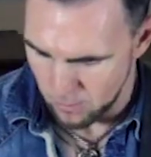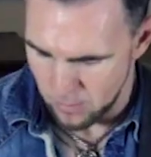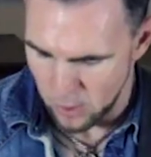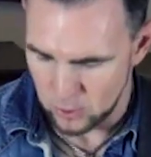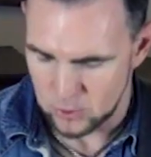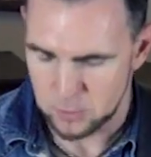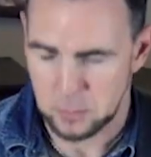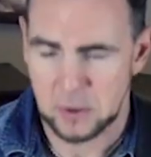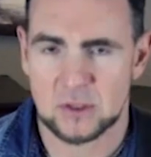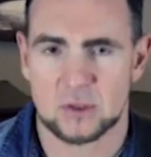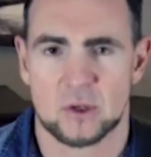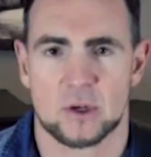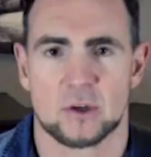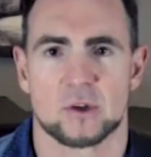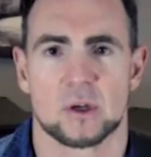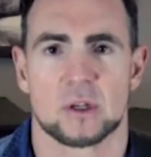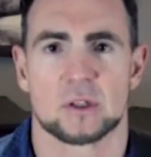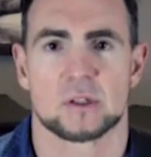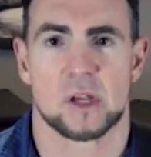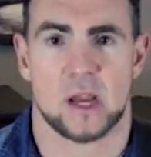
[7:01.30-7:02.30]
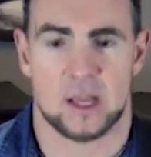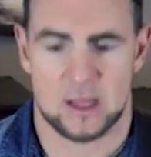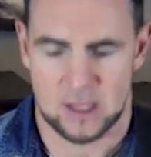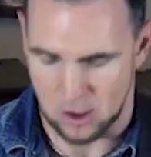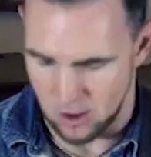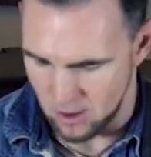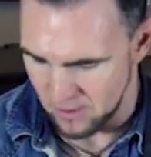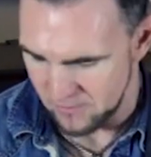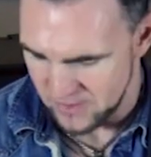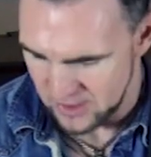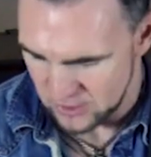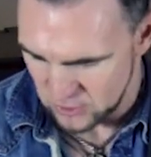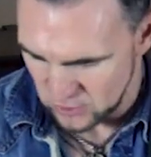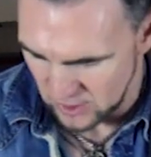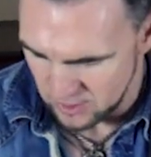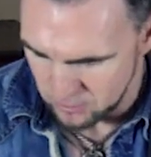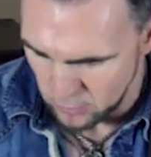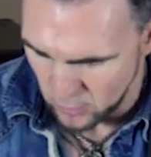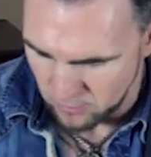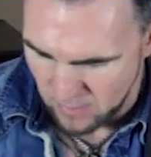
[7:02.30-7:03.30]
both positions, and then I'll
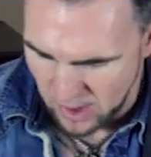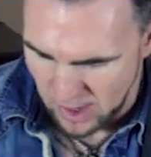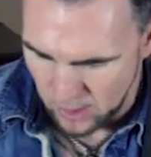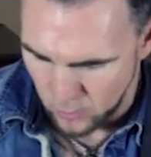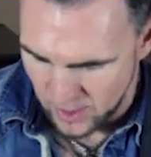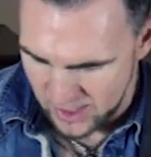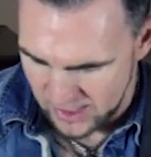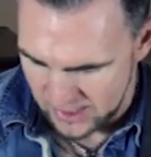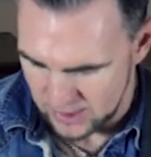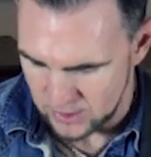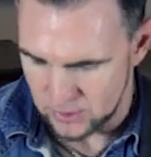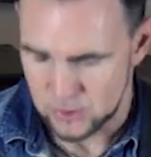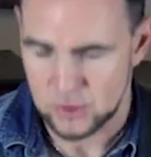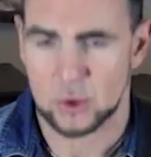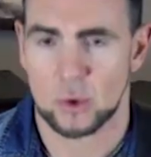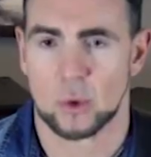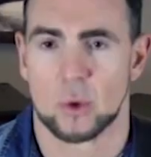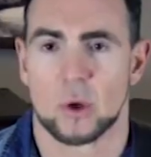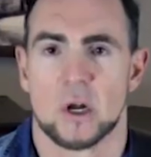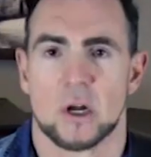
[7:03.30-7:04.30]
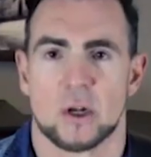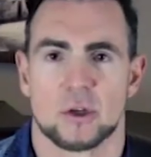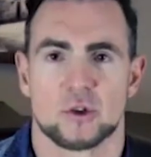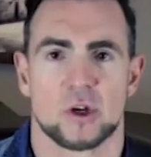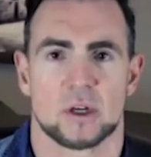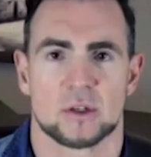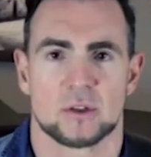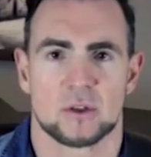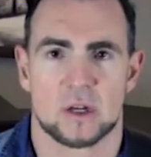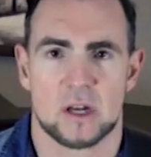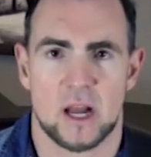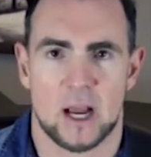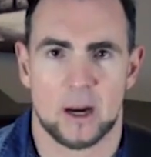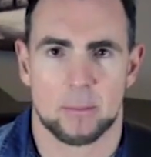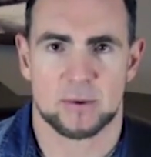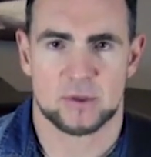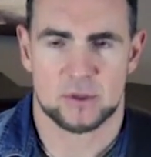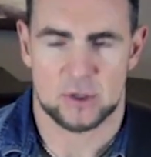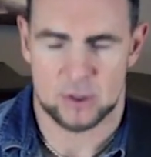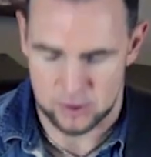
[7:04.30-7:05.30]
eventually move my way into just the neck
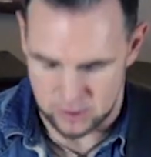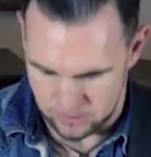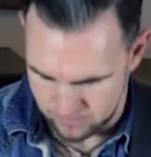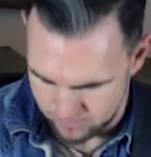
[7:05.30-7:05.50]
position.